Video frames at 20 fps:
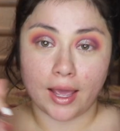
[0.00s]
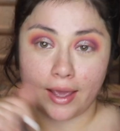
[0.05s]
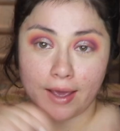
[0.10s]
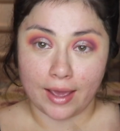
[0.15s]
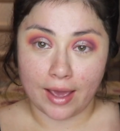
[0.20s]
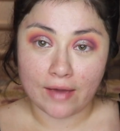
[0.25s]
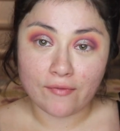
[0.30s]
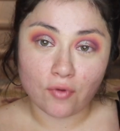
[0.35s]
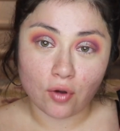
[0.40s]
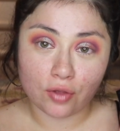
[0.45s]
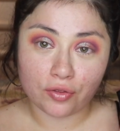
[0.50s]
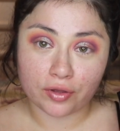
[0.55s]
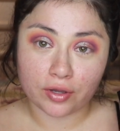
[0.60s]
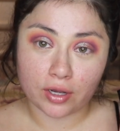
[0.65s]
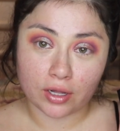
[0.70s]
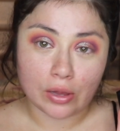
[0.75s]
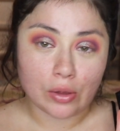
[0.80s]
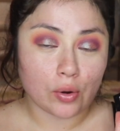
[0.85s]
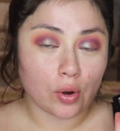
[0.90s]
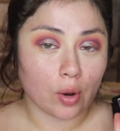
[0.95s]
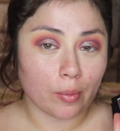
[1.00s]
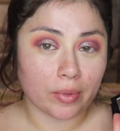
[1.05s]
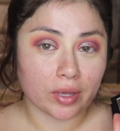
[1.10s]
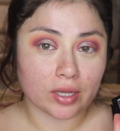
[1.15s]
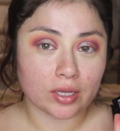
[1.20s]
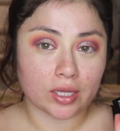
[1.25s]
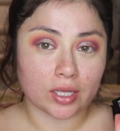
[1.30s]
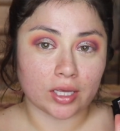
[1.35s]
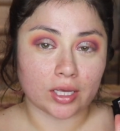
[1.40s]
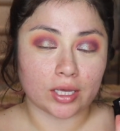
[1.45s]
Have all the color on
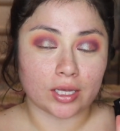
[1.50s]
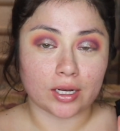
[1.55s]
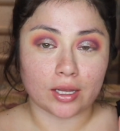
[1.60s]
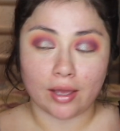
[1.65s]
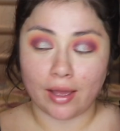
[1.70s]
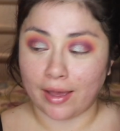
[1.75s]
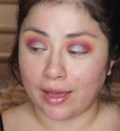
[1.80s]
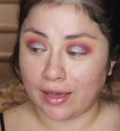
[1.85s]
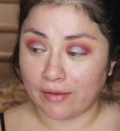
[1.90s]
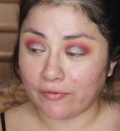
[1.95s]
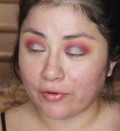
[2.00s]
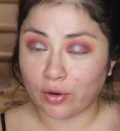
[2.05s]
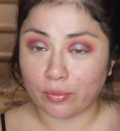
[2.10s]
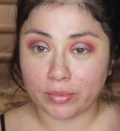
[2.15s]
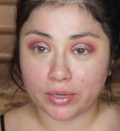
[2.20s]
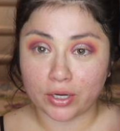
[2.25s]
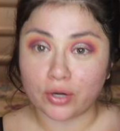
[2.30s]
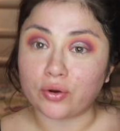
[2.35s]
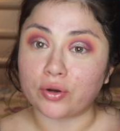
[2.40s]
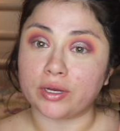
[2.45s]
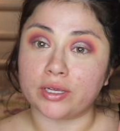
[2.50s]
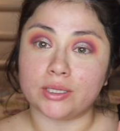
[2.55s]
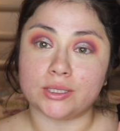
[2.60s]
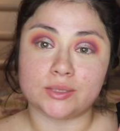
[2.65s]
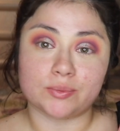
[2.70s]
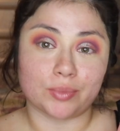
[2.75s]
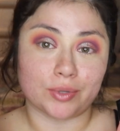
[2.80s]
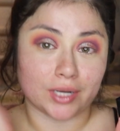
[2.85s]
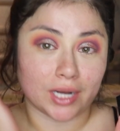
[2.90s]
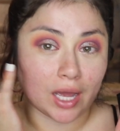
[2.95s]
my lid, have it on my
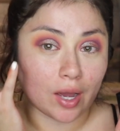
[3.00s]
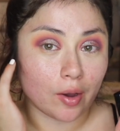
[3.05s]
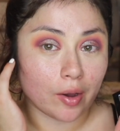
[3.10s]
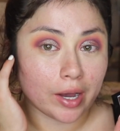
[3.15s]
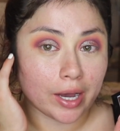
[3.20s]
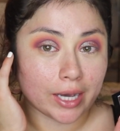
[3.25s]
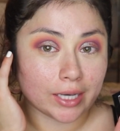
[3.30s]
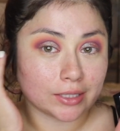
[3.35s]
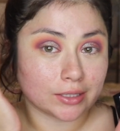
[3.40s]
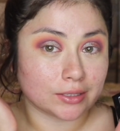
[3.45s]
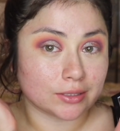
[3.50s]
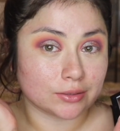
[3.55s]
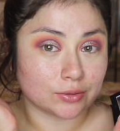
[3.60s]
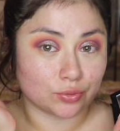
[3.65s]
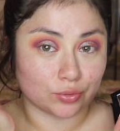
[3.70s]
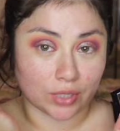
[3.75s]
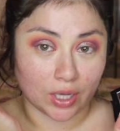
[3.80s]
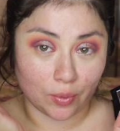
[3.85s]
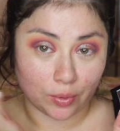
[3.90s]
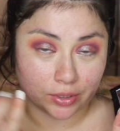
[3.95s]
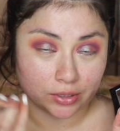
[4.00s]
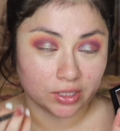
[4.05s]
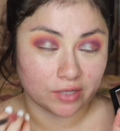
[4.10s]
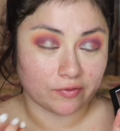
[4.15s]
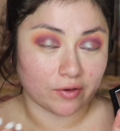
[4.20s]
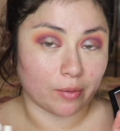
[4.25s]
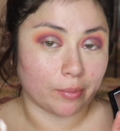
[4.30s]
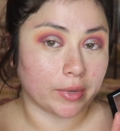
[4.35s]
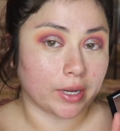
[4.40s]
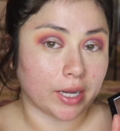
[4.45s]
crease, but now I do not want to
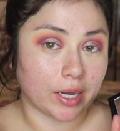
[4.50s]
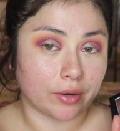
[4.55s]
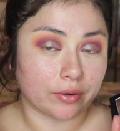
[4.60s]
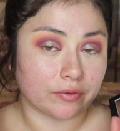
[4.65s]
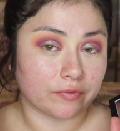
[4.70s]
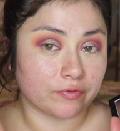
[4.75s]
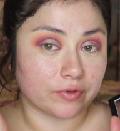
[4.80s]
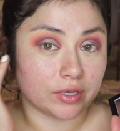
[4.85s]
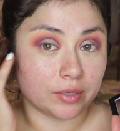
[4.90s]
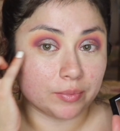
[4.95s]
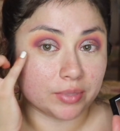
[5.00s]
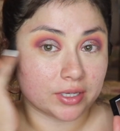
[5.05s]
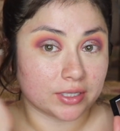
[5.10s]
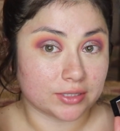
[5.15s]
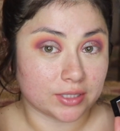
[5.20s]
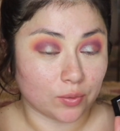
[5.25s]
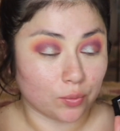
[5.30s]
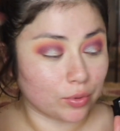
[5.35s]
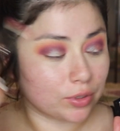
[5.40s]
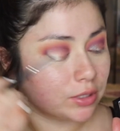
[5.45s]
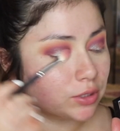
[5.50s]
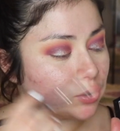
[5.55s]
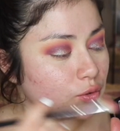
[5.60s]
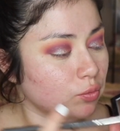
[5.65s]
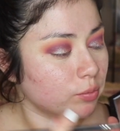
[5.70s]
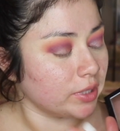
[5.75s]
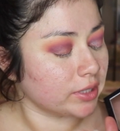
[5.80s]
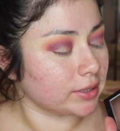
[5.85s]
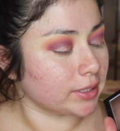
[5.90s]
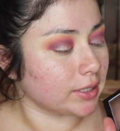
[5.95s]
leave out my outer V because I want
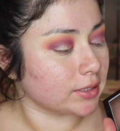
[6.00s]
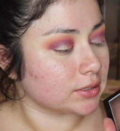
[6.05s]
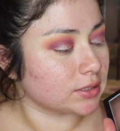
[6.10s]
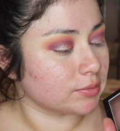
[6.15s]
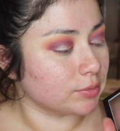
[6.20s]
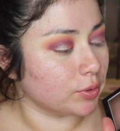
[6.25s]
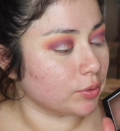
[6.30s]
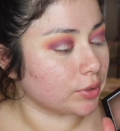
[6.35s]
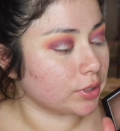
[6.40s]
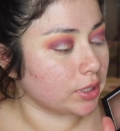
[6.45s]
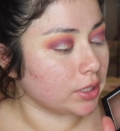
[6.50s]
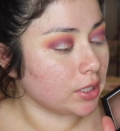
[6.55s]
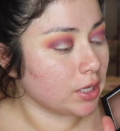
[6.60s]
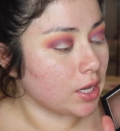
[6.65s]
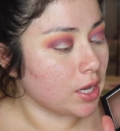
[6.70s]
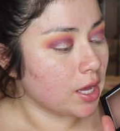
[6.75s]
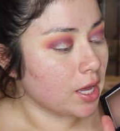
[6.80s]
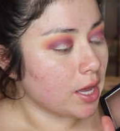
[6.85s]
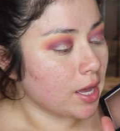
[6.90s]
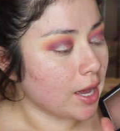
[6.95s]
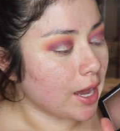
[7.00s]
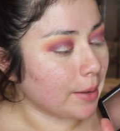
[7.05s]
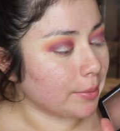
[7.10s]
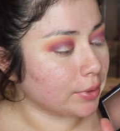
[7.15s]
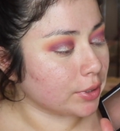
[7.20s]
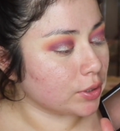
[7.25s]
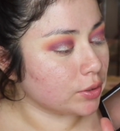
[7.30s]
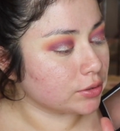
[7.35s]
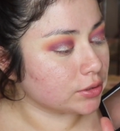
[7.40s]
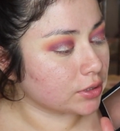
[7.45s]
to make that smoky. I'm
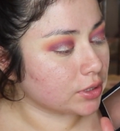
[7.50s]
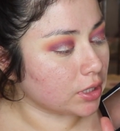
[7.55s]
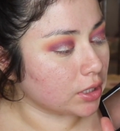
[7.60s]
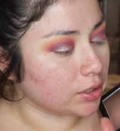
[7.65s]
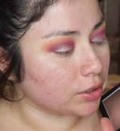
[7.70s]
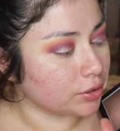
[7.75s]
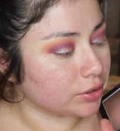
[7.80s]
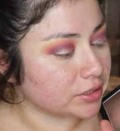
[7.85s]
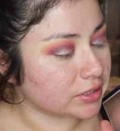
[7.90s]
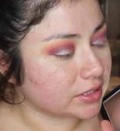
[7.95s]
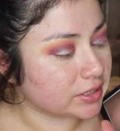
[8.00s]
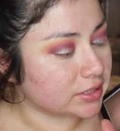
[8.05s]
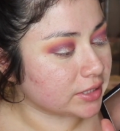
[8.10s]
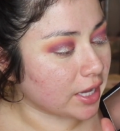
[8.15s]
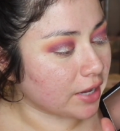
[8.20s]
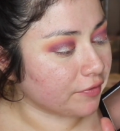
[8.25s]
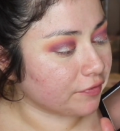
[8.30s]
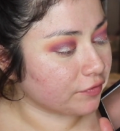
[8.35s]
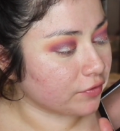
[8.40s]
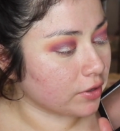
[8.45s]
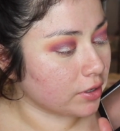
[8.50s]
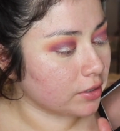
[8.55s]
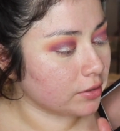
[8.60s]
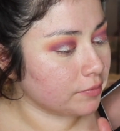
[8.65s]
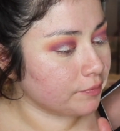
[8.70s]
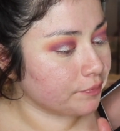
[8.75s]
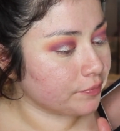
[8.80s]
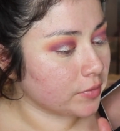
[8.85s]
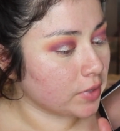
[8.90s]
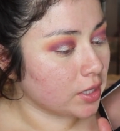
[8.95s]
going to use a color
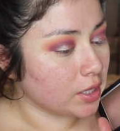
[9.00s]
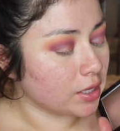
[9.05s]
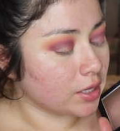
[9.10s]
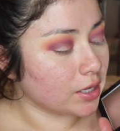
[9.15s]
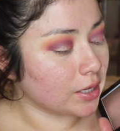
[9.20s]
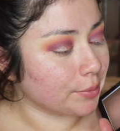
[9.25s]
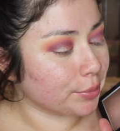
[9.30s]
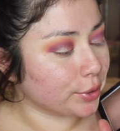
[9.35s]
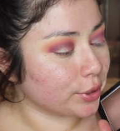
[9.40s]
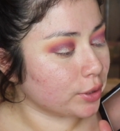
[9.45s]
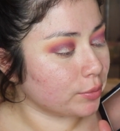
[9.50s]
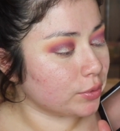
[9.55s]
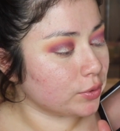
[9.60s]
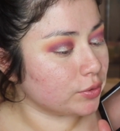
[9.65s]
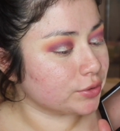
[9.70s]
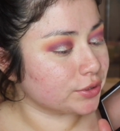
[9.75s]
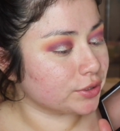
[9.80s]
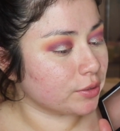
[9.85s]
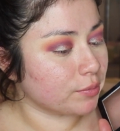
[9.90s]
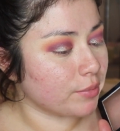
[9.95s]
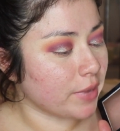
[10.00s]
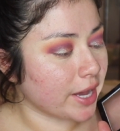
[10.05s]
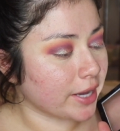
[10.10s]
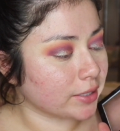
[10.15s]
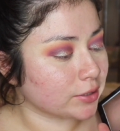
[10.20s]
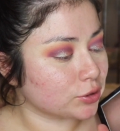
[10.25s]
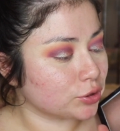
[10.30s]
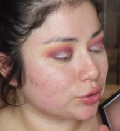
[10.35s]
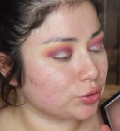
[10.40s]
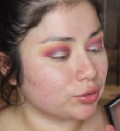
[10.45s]
Saffron, and I'm going to be using the
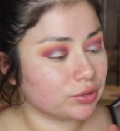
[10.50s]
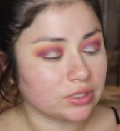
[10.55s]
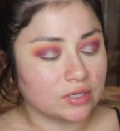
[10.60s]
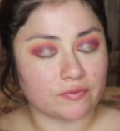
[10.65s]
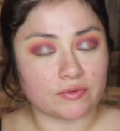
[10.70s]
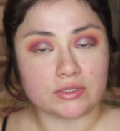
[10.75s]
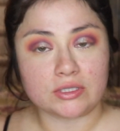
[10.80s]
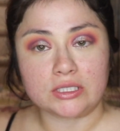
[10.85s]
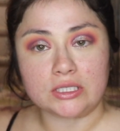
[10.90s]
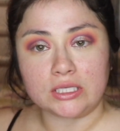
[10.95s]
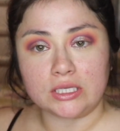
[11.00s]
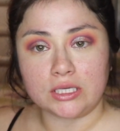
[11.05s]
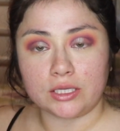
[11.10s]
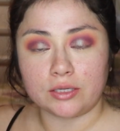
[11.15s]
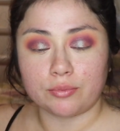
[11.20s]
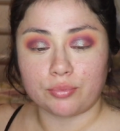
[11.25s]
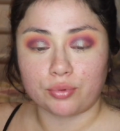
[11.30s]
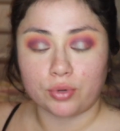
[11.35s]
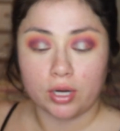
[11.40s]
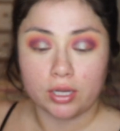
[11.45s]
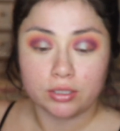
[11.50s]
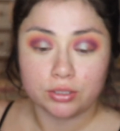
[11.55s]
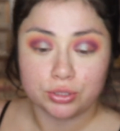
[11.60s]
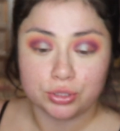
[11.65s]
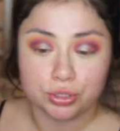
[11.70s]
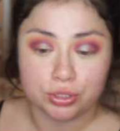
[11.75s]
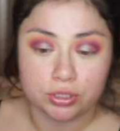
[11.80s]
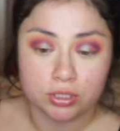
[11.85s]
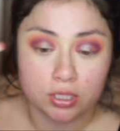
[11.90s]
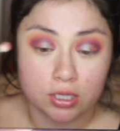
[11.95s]
MAC 217
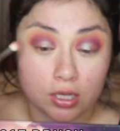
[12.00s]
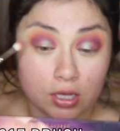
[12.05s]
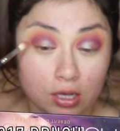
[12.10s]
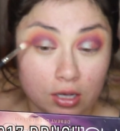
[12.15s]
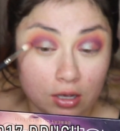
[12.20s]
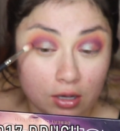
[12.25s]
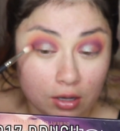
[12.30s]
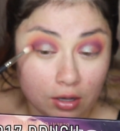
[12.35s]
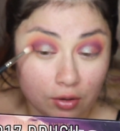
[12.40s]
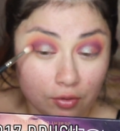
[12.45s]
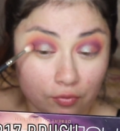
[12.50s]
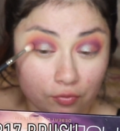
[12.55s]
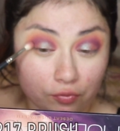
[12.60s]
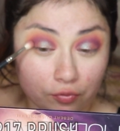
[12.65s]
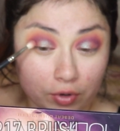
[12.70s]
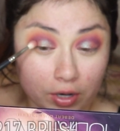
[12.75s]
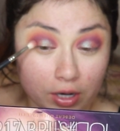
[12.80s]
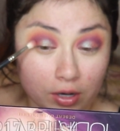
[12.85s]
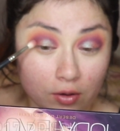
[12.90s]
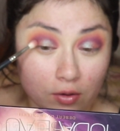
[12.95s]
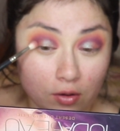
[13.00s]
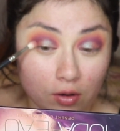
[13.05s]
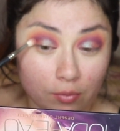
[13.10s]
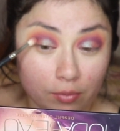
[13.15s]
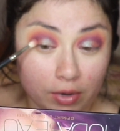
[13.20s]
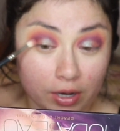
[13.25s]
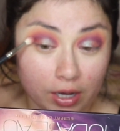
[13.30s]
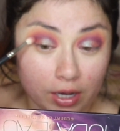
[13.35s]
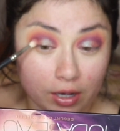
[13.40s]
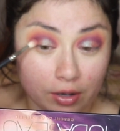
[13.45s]
brush right
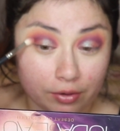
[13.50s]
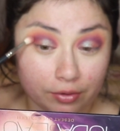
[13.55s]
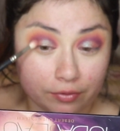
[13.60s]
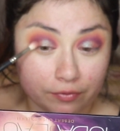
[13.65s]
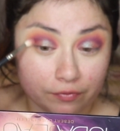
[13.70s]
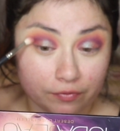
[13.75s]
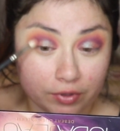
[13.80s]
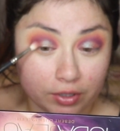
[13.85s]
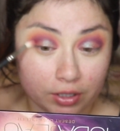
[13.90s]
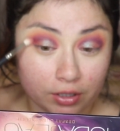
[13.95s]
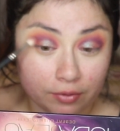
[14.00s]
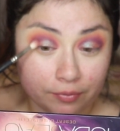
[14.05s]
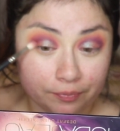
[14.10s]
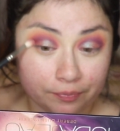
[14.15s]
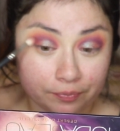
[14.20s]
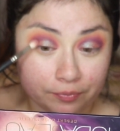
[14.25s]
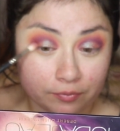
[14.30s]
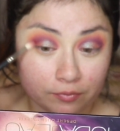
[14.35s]
on my outer V